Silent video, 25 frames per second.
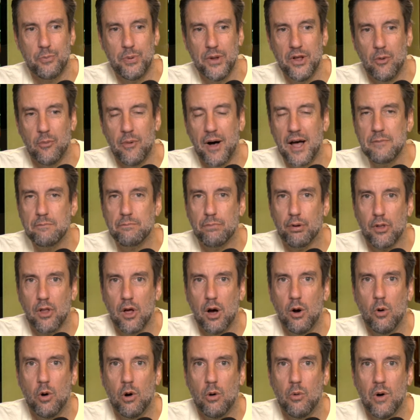bill might
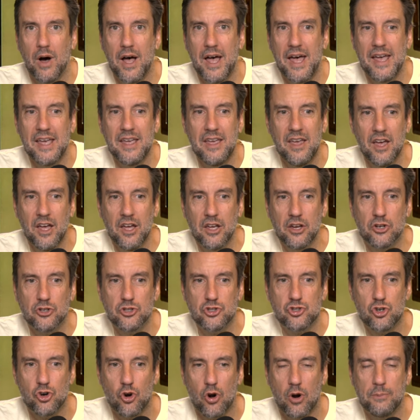blow away
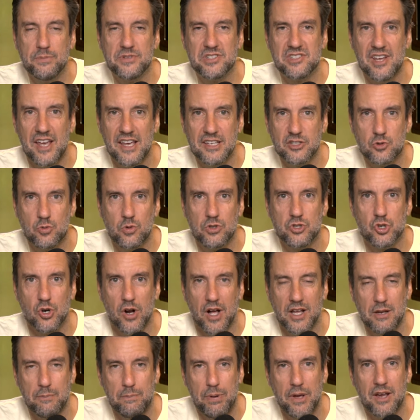because you're obsessed with
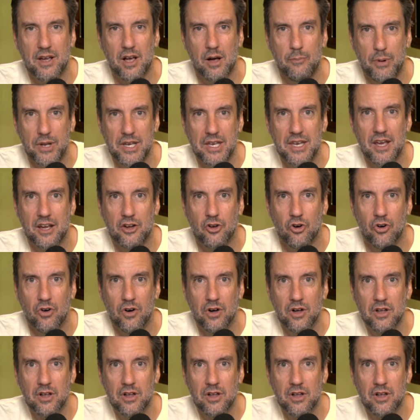trying to pick up a nickel.